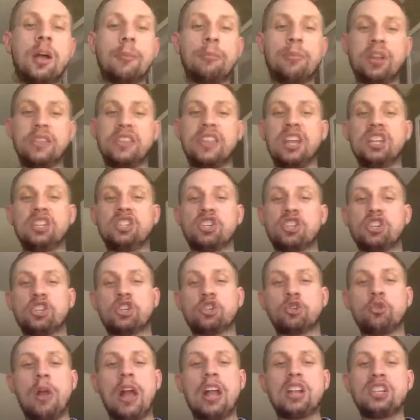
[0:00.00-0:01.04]
but then
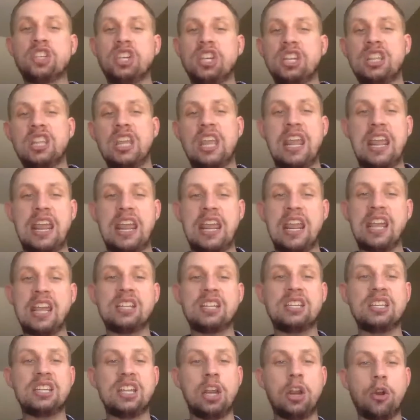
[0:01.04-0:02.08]
stretching the
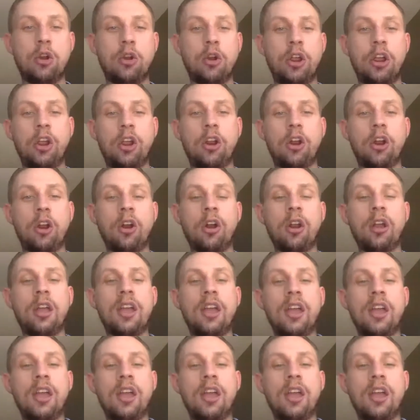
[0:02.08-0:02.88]
anterior